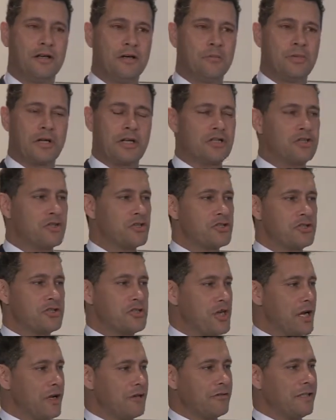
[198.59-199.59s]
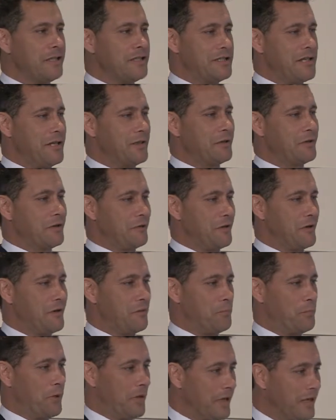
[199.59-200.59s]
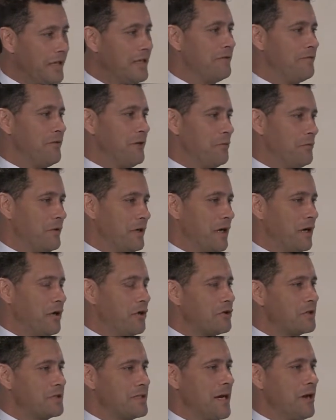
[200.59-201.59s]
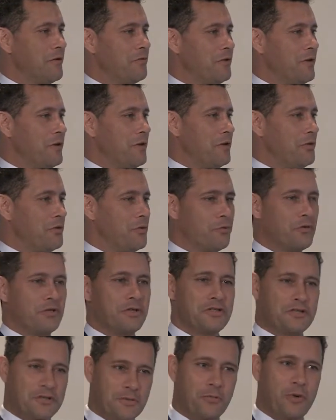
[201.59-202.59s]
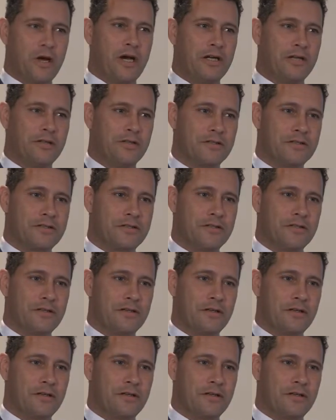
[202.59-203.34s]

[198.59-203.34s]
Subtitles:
But I just generally didn't believe it when I looked down the runners and riders